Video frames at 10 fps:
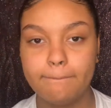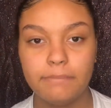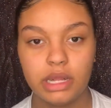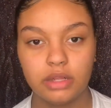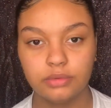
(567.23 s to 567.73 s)

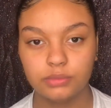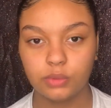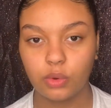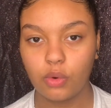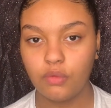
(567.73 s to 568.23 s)
But
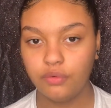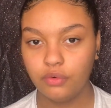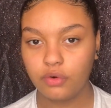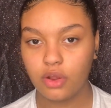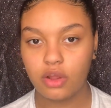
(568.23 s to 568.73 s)

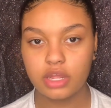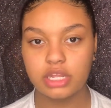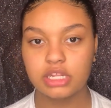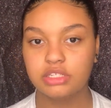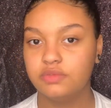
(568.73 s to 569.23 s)
overall,
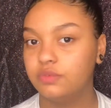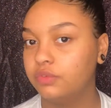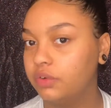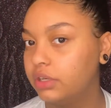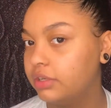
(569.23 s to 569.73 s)
it's
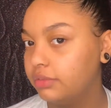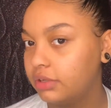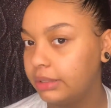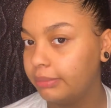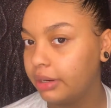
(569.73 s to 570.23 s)
really,
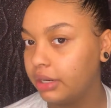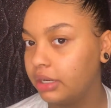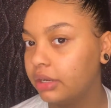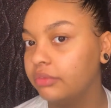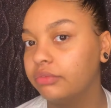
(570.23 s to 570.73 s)
really bright
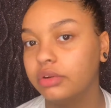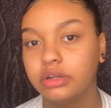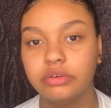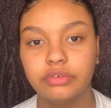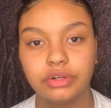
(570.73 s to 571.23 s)
and
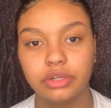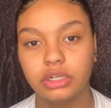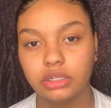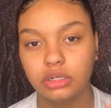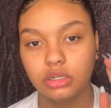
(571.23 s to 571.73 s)
very, very
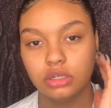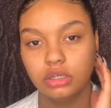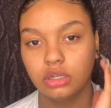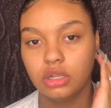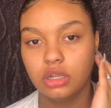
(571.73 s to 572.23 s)
good.
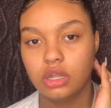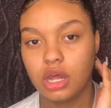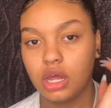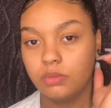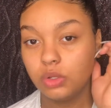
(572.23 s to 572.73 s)

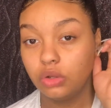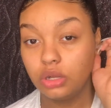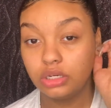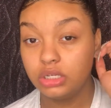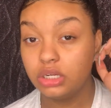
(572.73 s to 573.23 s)
You're
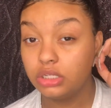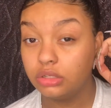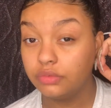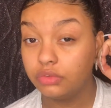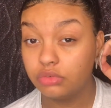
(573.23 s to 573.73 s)
going to need a
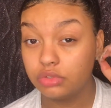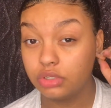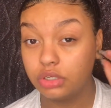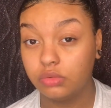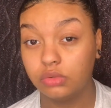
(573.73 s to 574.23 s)

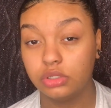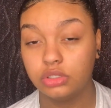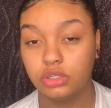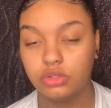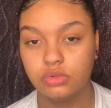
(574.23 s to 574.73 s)
diffuser in order
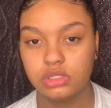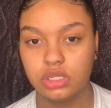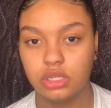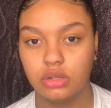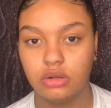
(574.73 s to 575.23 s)
to use
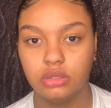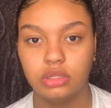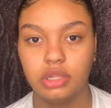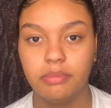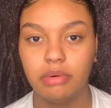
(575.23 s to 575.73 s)
it
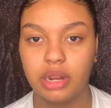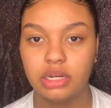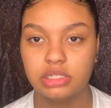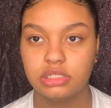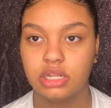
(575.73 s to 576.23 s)
on the
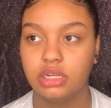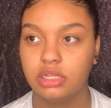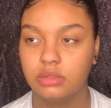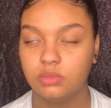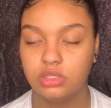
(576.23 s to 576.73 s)
brightest
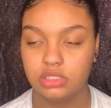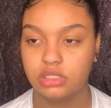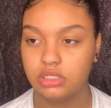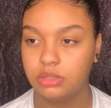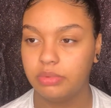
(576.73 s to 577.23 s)
setting.
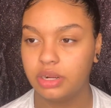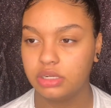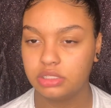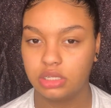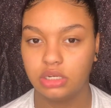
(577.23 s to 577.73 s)
This is the
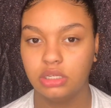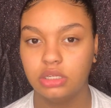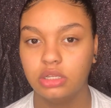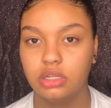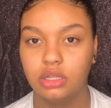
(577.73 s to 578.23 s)
brightest
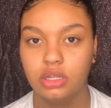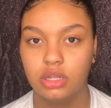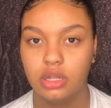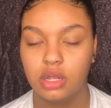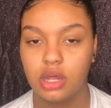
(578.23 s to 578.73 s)
setting.
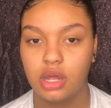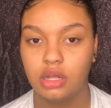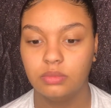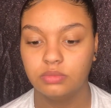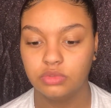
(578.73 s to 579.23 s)

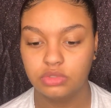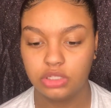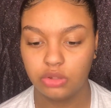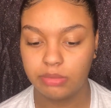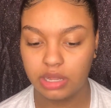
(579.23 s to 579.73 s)
You
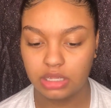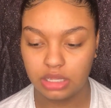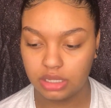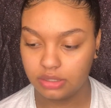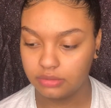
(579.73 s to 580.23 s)
still might
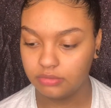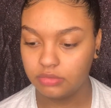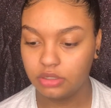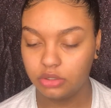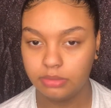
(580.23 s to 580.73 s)
get
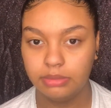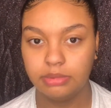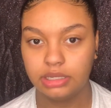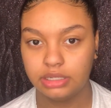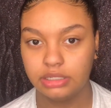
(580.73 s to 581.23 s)
a little bit
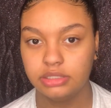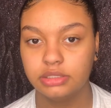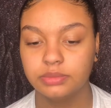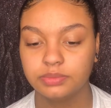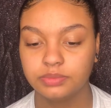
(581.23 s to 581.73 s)
blind.